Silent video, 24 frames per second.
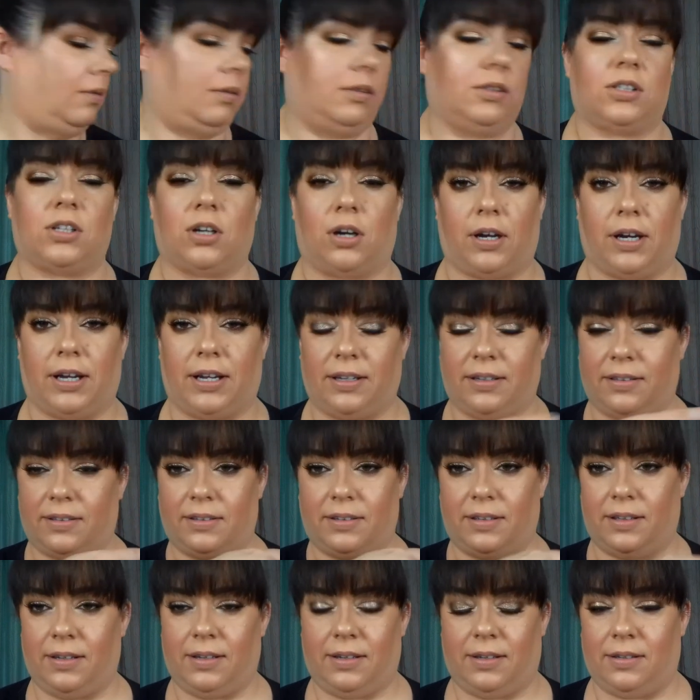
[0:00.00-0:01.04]
Sorry.
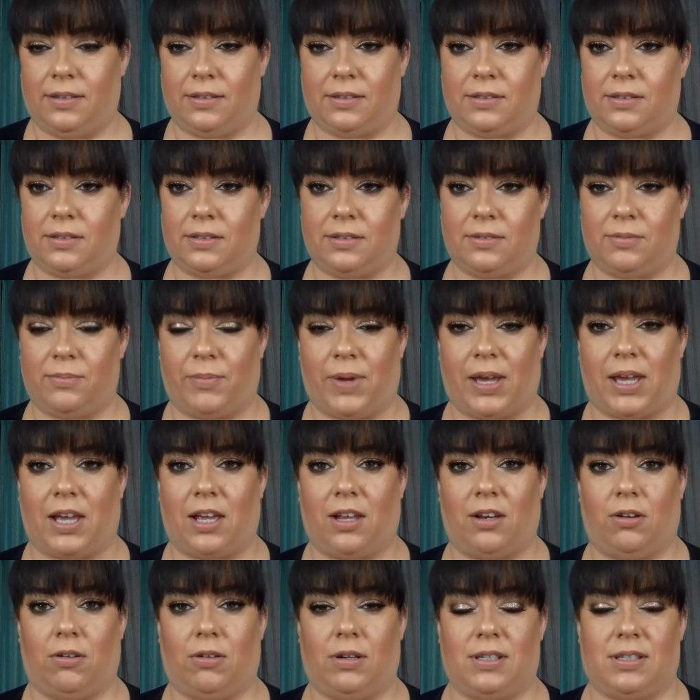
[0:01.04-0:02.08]
He's
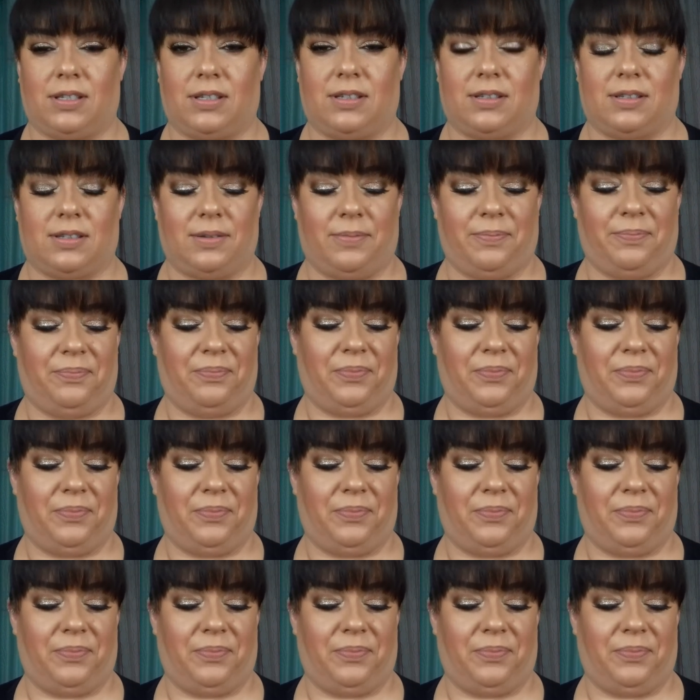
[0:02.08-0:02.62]
making noises.